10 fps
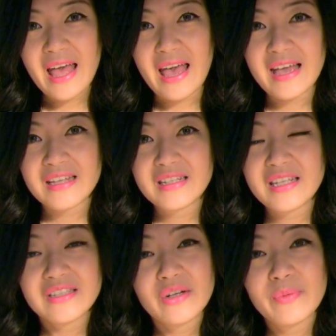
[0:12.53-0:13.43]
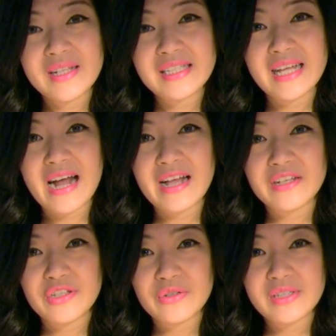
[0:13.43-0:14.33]
and these are ones that
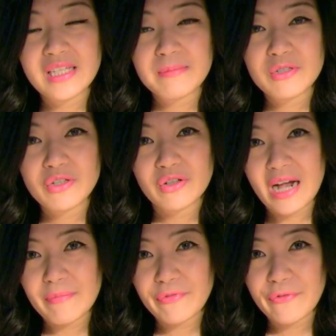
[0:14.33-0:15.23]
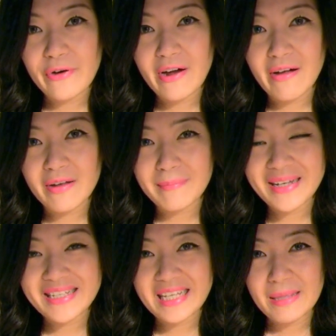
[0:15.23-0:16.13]
I do seem to grab for on
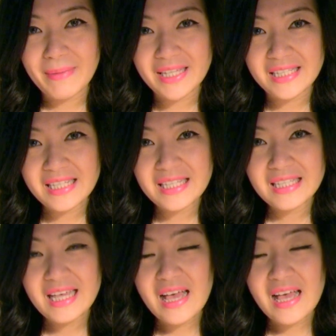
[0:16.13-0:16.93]
my daily basis.